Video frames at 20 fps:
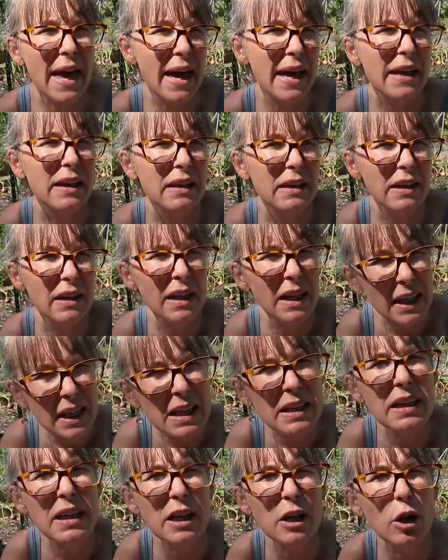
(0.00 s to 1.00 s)
that,
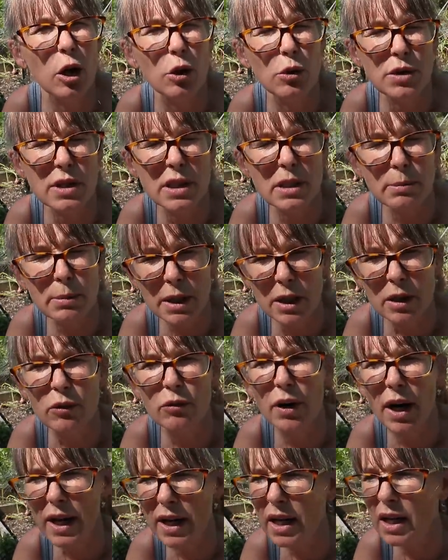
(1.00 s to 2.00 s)
anything close to being
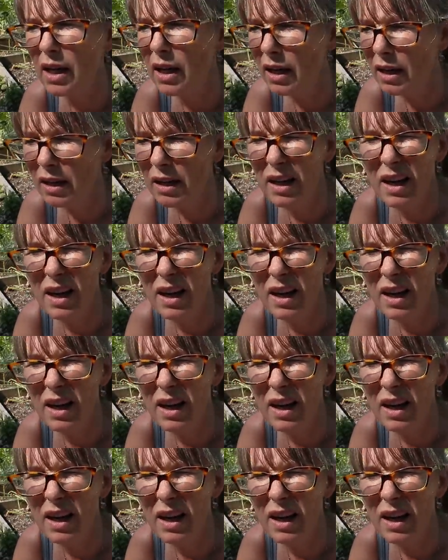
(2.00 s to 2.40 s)
ready,